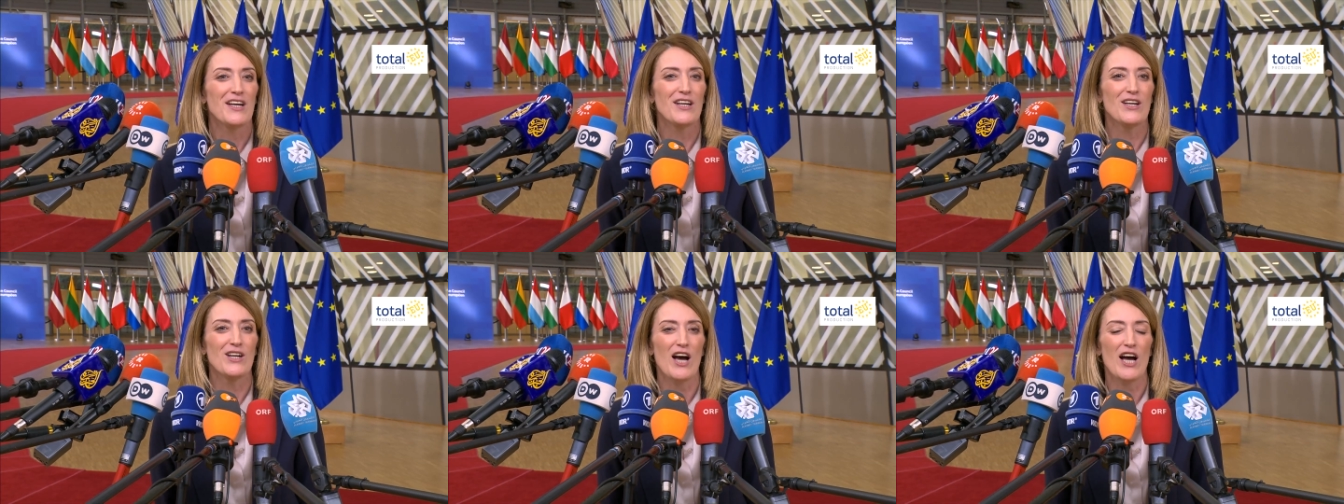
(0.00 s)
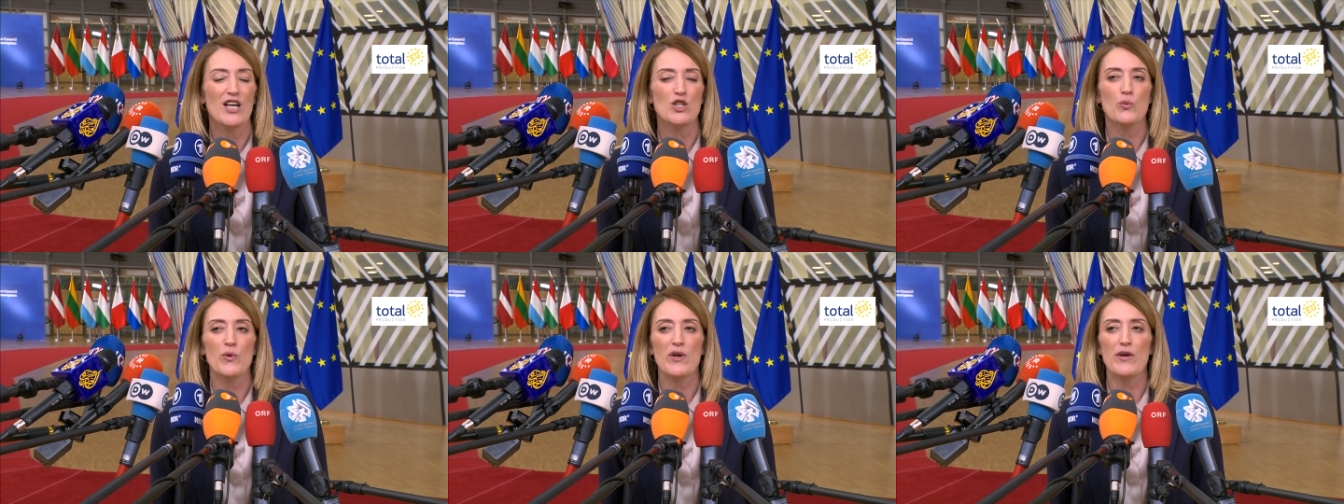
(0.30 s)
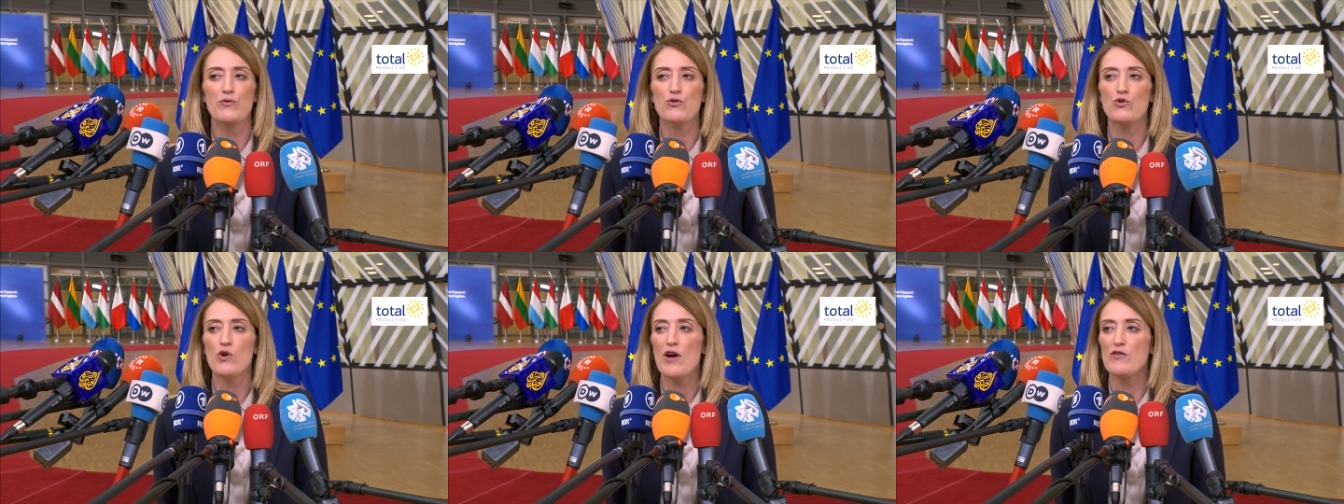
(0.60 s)
Uh, as we
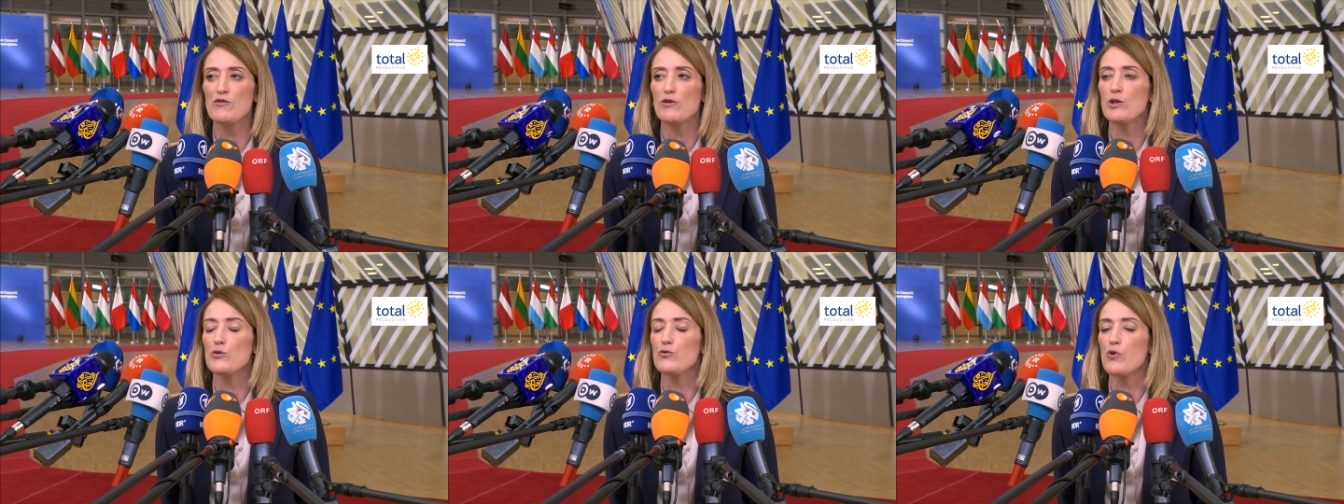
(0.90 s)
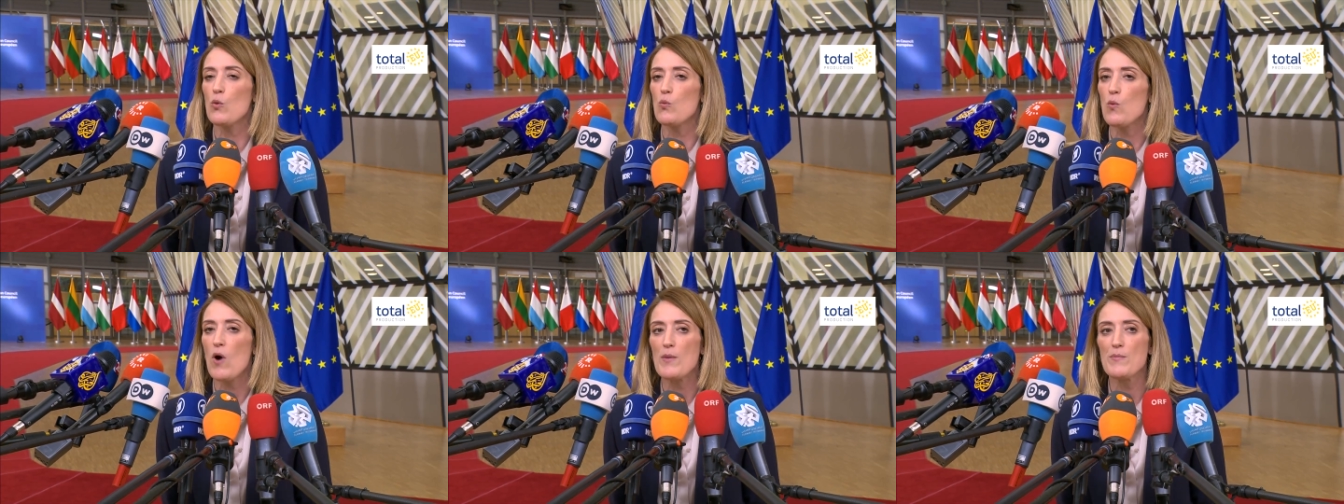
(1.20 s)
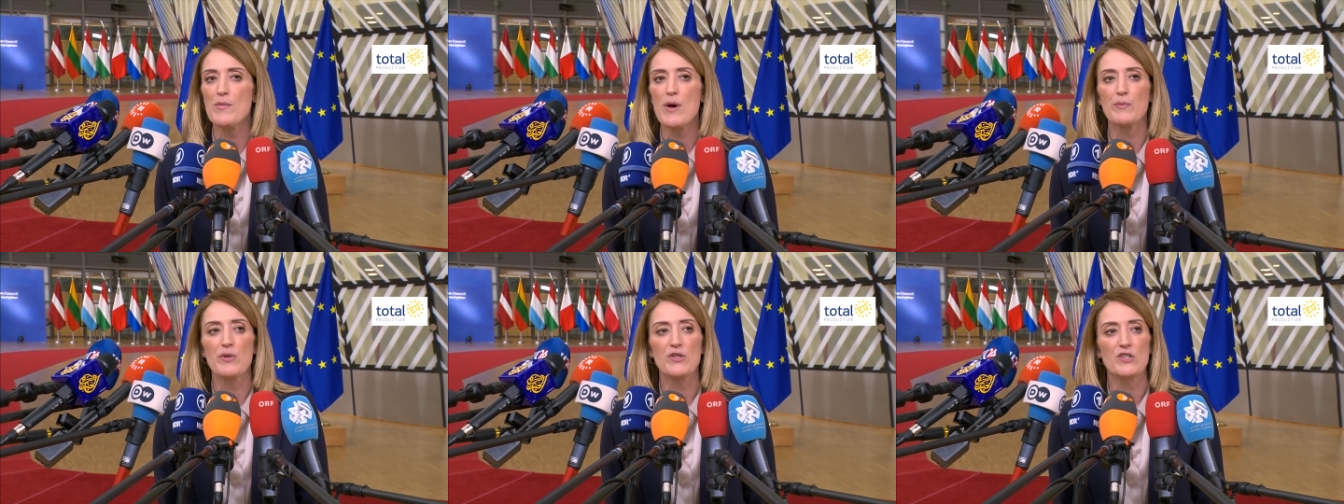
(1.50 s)
have travelled from
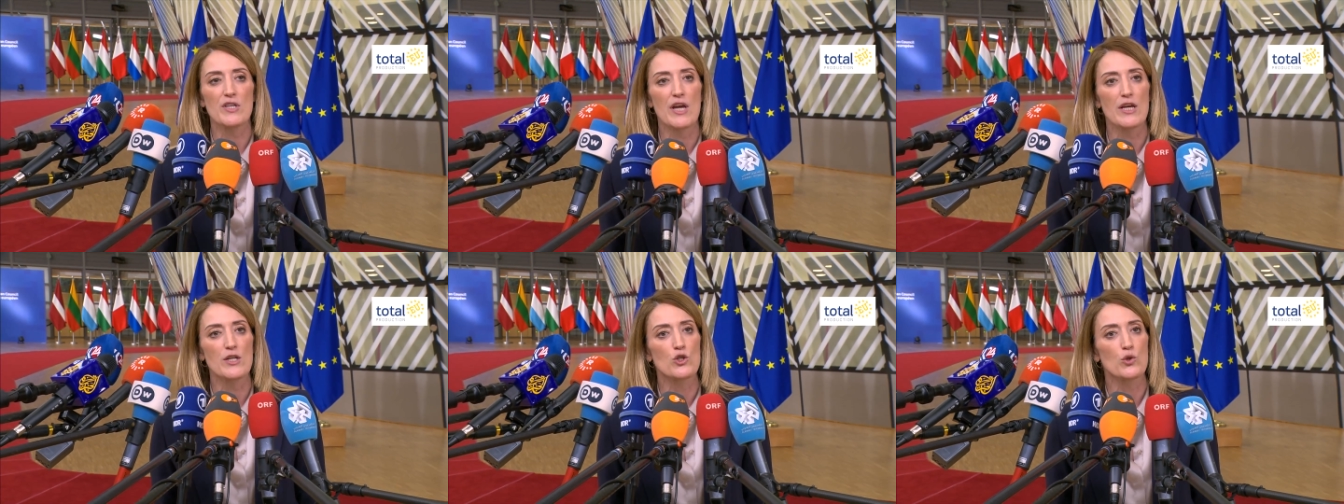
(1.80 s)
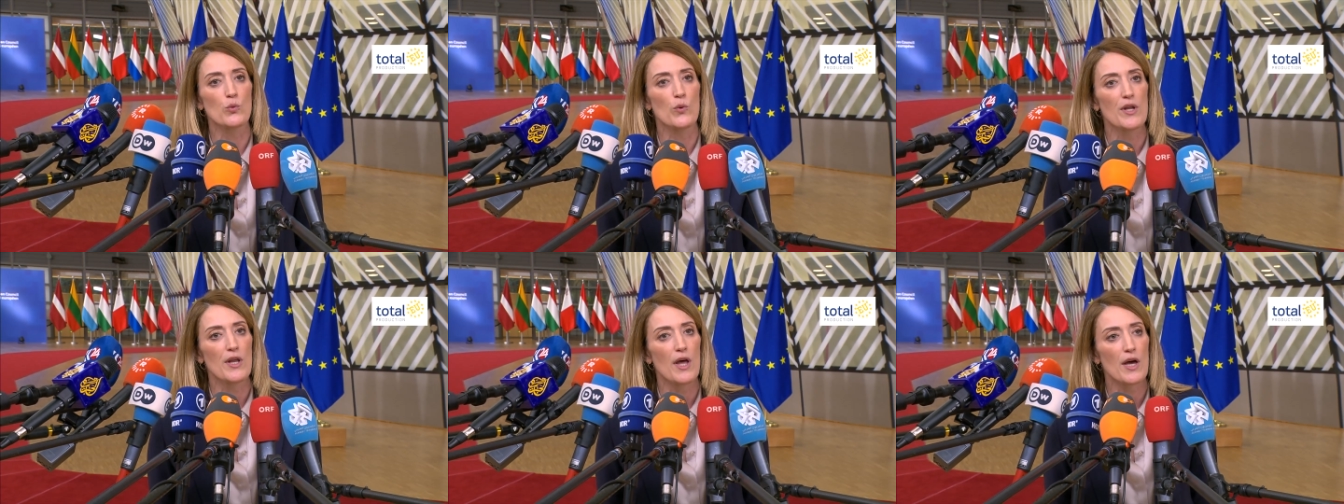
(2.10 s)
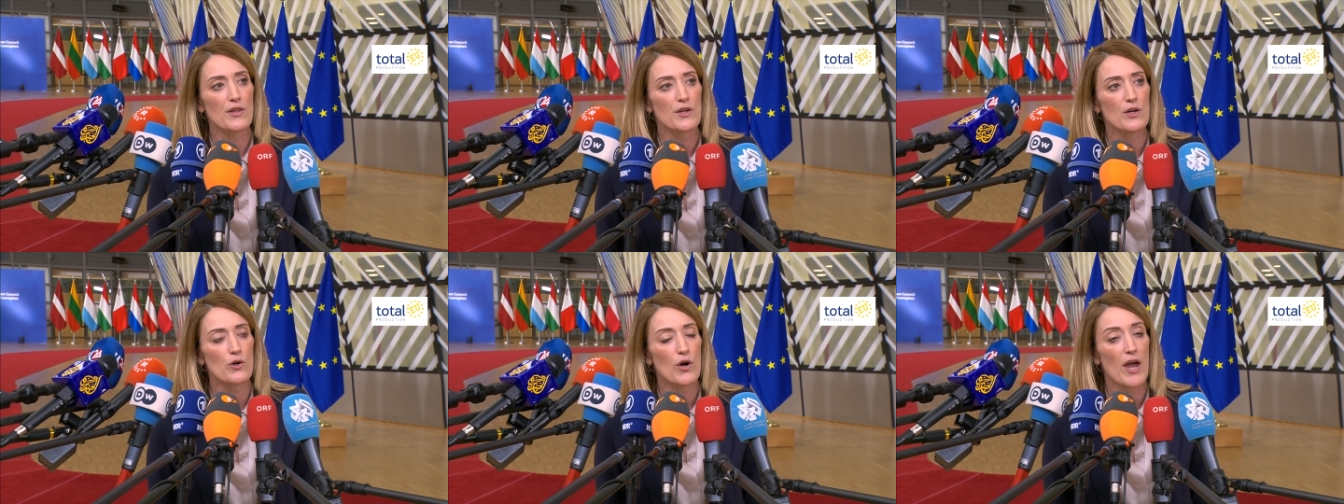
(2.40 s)
one member state to
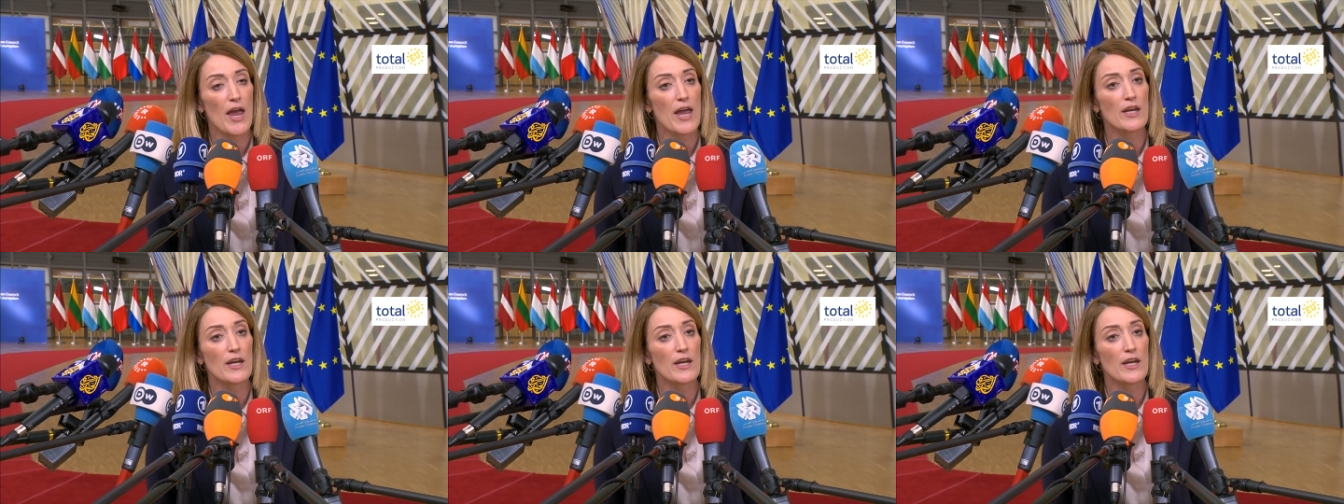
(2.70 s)
another,